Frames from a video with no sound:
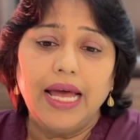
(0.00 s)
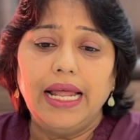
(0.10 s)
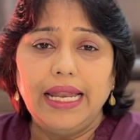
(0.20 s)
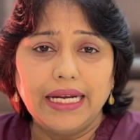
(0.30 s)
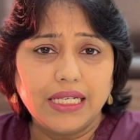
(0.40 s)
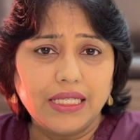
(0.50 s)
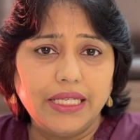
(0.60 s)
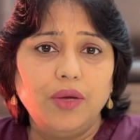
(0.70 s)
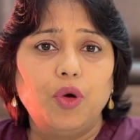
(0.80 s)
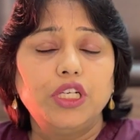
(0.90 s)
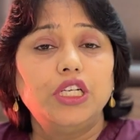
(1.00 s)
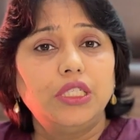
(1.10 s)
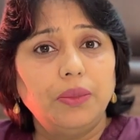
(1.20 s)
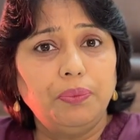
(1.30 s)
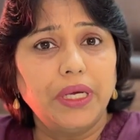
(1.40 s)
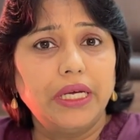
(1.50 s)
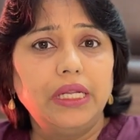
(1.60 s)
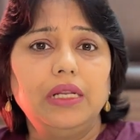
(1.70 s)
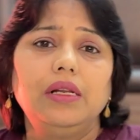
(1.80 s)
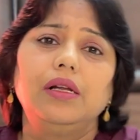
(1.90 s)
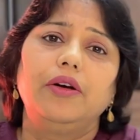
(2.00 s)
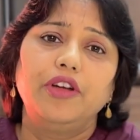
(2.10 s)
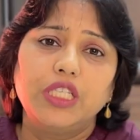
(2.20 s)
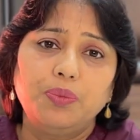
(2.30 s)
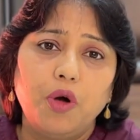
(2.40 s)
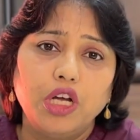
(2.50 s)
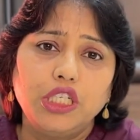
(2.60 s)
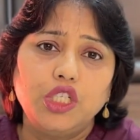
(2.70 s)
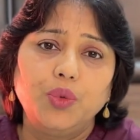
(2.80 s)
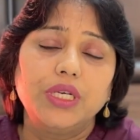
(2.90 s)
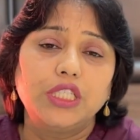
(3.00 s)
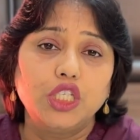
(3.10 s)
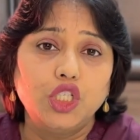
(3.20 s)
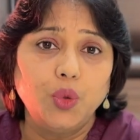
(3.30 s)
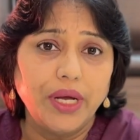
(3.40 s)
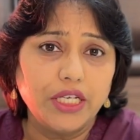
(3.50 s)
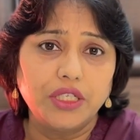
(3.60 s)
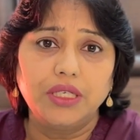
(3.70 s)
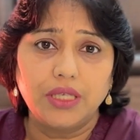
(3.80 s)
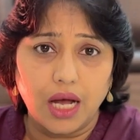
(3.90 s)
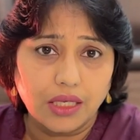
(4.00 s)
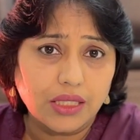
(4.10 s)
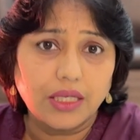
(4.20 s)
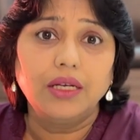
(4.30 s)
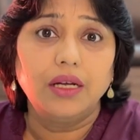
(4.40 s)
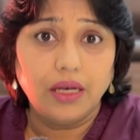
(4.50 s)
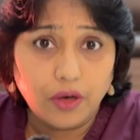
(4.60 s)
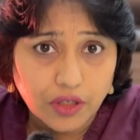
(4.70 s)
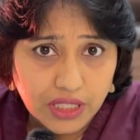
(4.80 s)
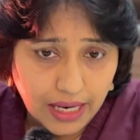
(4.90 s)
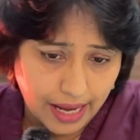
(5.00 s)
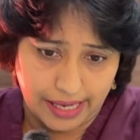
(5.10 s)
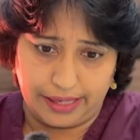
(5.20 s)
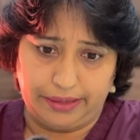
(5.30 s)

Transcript: let us see what a typical respond to a situation task looks like.